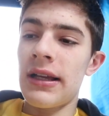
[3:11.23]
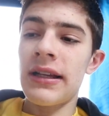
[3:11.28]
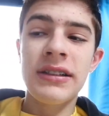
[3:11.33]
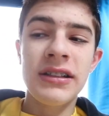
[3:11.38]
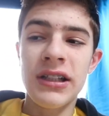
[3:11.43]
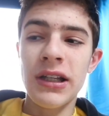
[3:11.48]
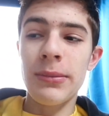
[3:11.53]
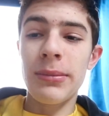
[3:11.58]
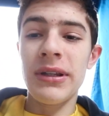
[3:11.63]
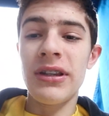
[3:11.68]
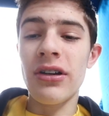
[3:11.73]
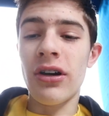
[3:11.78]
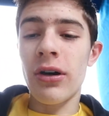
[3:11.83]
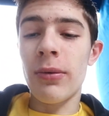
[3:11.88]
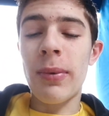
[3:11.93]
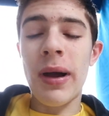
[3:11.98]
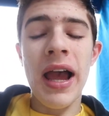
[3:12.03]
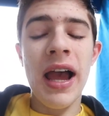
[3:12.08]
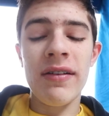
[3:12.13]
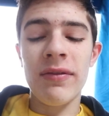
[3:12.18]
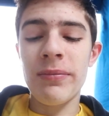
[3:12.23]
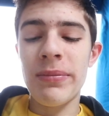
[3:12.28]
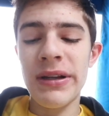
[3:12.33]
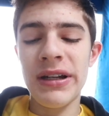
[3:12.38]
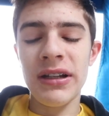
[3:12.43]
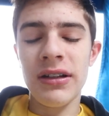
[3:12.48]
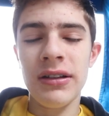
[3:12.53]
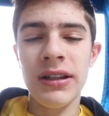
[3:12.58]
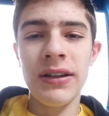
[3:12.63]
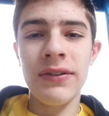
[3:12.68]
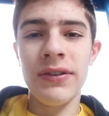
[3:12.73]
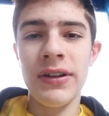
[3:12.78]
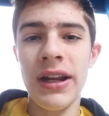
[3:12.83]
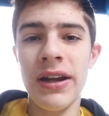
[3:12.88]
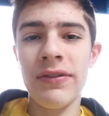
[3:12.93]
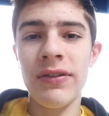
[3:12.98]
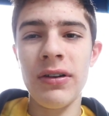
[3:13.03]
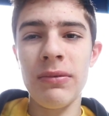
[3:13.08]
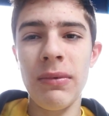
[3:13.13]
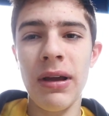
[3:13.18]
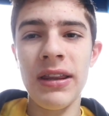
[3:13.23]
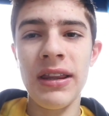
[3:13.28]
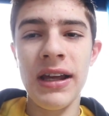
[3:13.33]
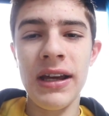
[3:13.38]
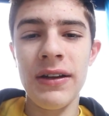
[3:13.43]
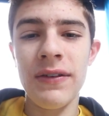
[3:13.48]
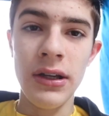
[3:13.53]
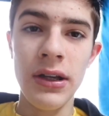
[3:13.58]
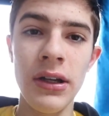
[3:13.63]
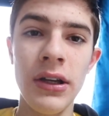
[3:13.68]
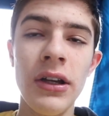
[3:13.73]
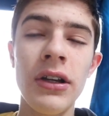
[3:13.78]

It's gonna be dope. I haven't been to Cleveland ever in my life.